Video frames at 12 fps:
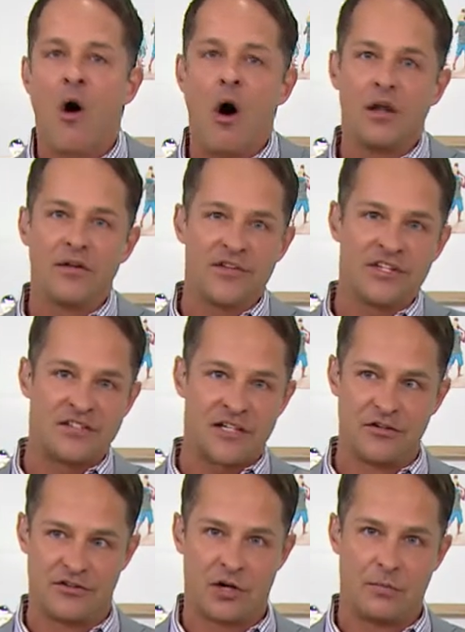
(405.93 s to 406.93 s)
All of the
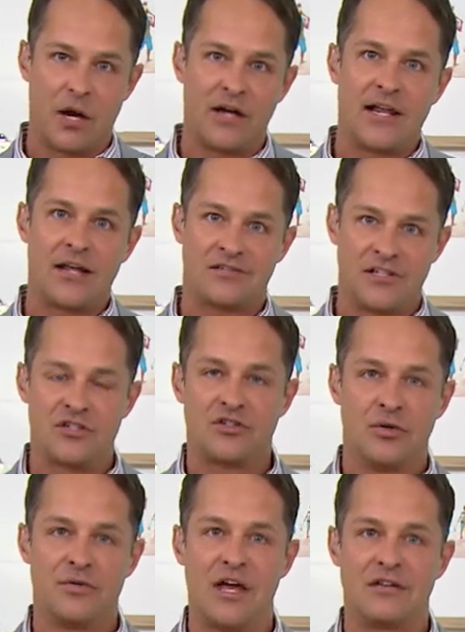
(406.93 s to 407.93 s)
signals that are broadcast since
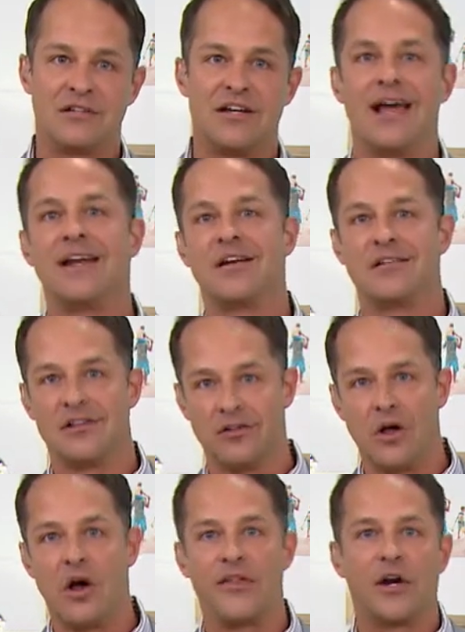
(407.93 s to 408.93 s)
2009, it is the
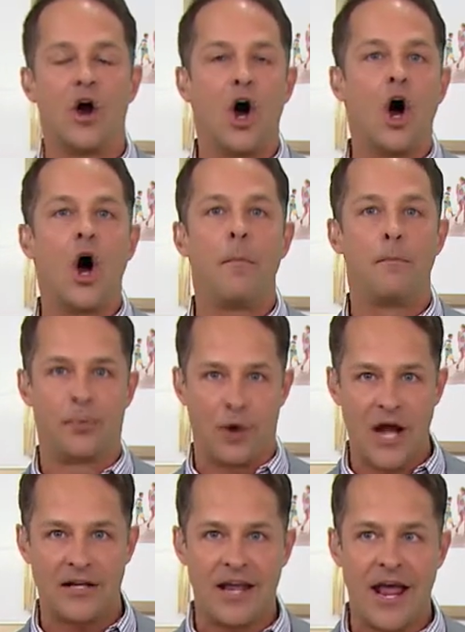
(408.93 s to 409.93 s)
law, they're all
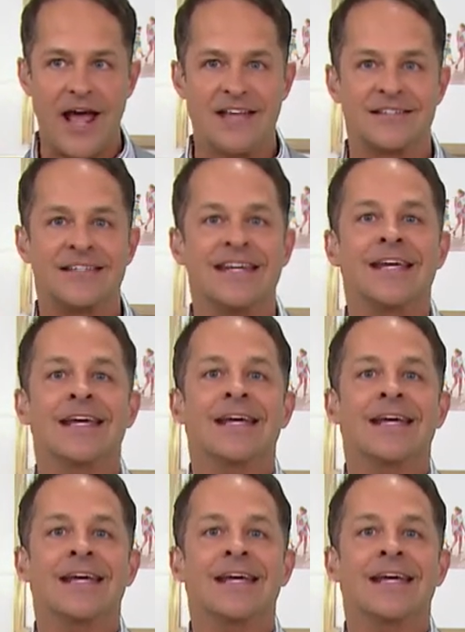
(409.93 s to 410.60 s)
broadcast